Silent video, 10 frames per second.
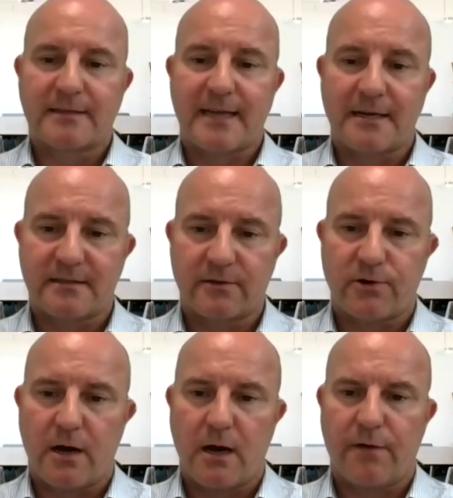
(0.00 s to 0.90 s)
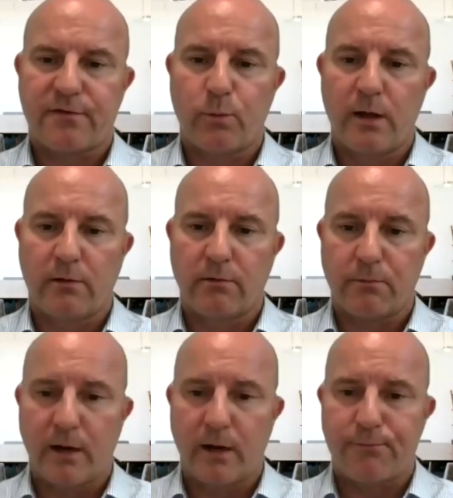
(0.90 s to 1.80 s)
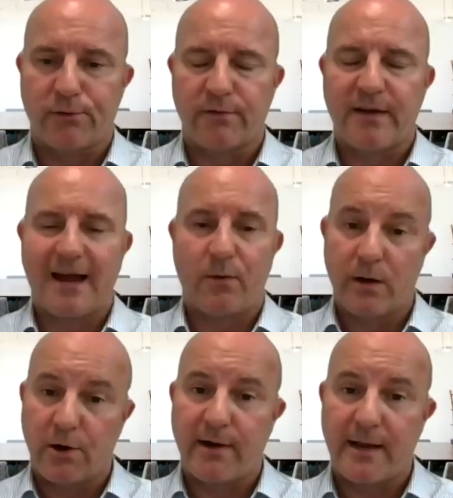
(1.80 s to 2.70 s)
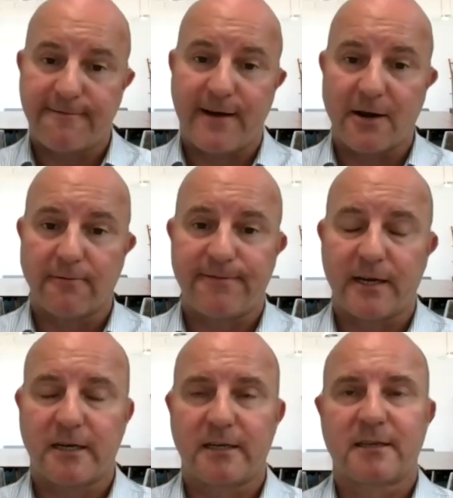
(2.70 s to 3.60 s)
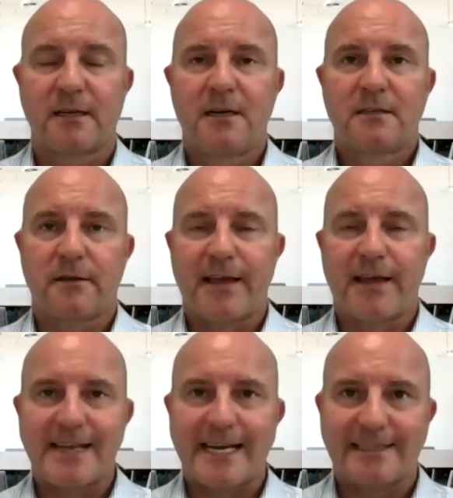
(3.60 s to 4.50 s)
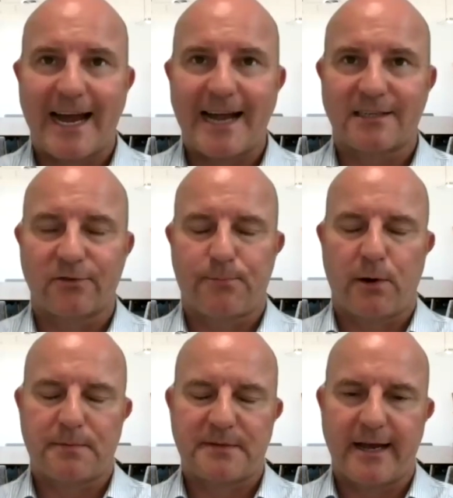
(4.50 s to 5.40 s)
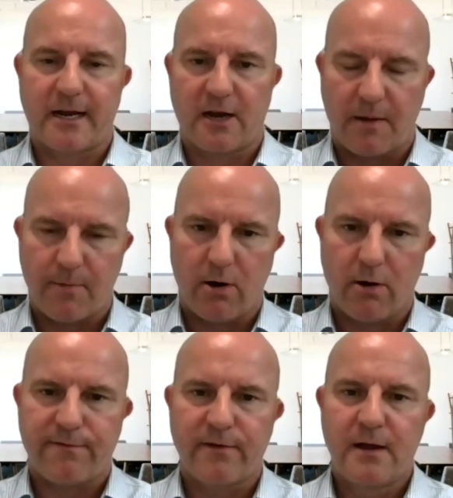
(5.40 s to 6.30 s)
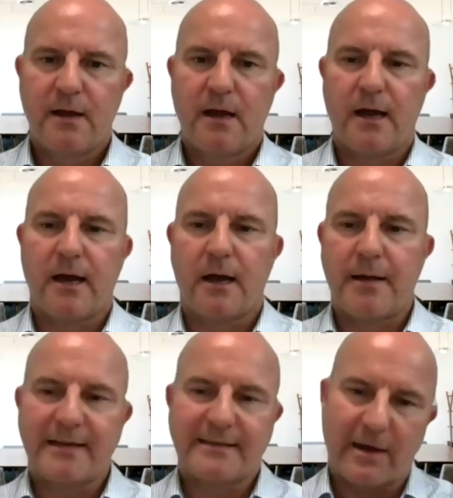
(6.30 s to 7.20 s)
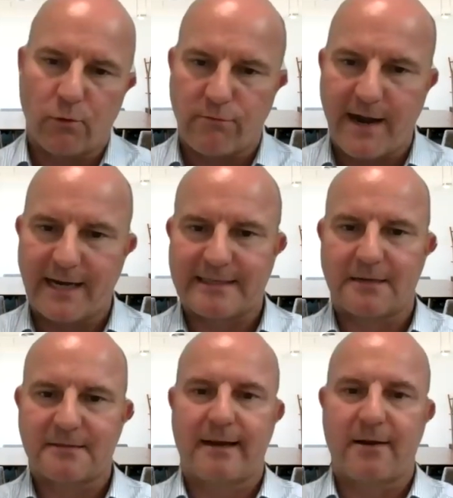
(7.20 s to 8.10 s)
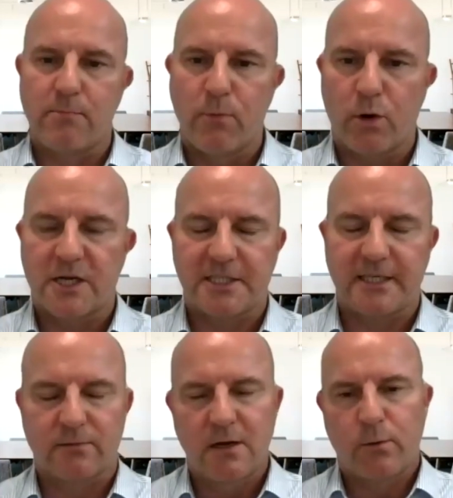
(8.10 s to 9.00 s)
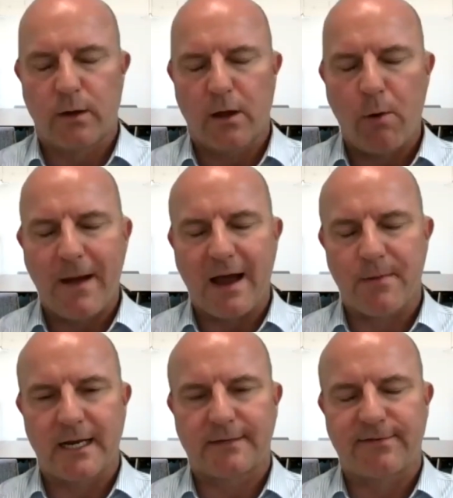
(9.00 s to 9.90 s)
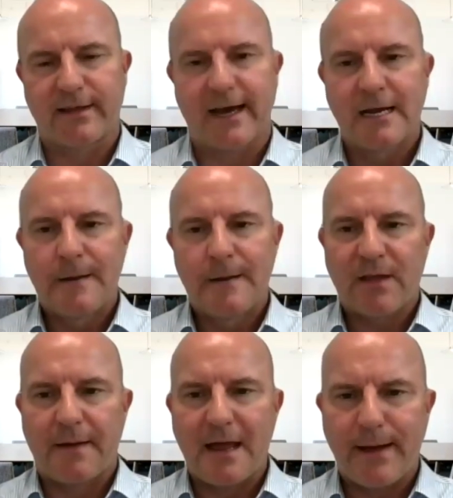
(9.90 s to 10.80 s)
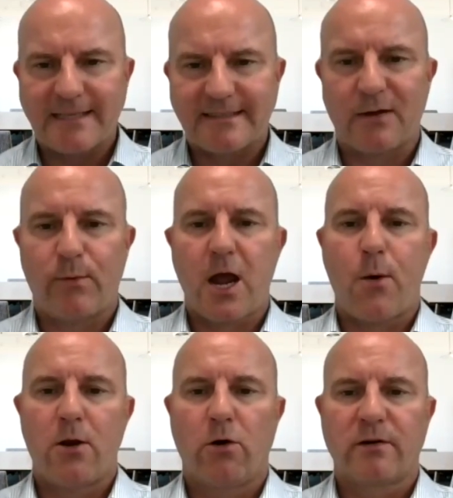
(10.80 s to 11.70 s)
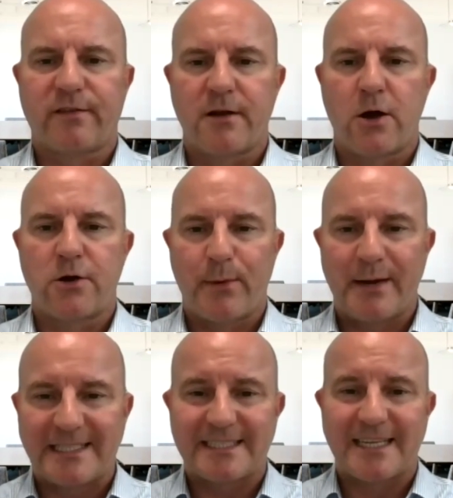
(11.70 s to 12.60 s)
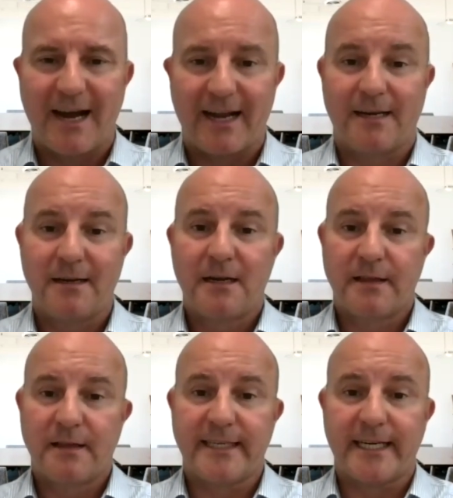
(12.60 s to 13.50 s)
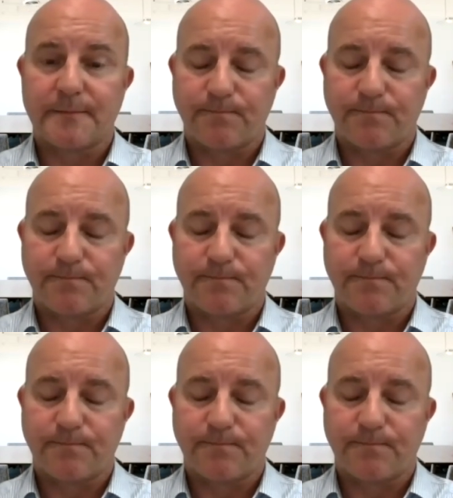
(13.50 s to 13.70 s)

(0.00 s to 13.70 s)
send us a draft. We'll approve that. We'll agree the final figures. So if there's any debts on the property, they're going to come off. Any town hall rates outstanding, mortgages, we'll hold back monies for that. And then basically we go along to the notary, we sign the deed.